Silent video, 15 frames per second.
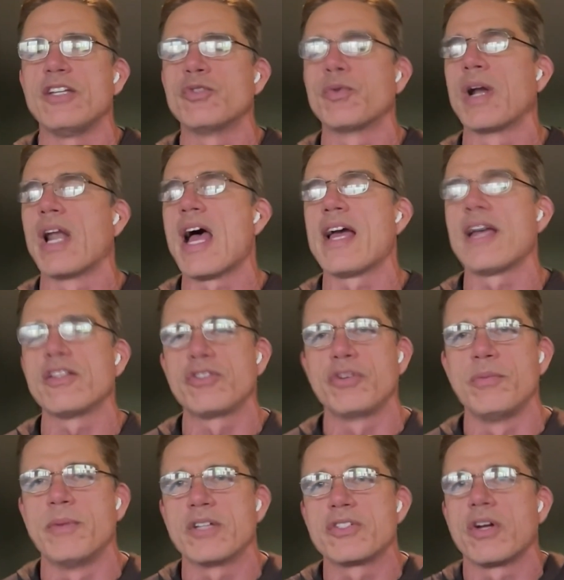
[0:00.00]
He's relying
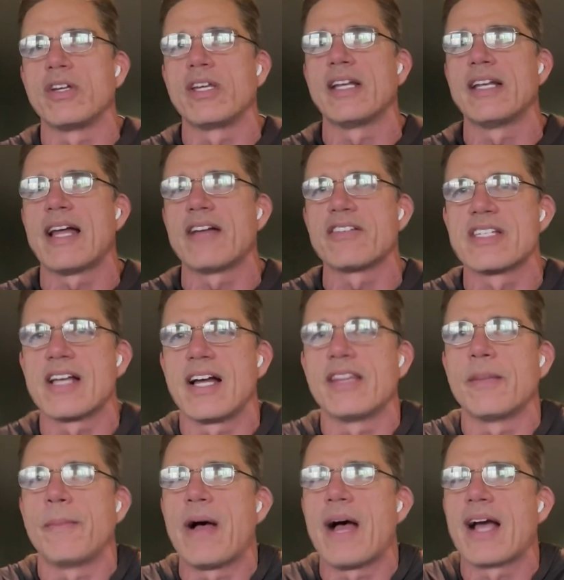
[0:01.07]
too much on getting outside
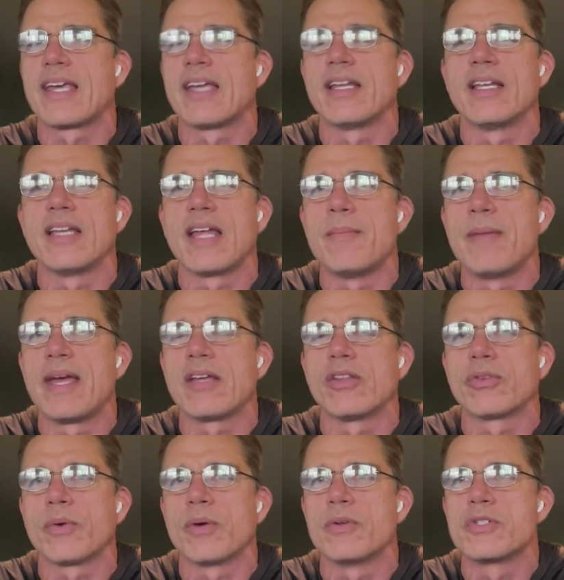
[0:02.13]
the pocket and
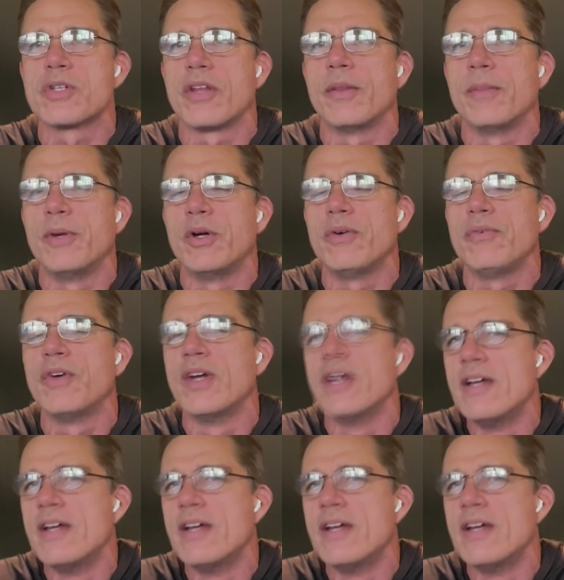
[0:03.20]
making throws on the move.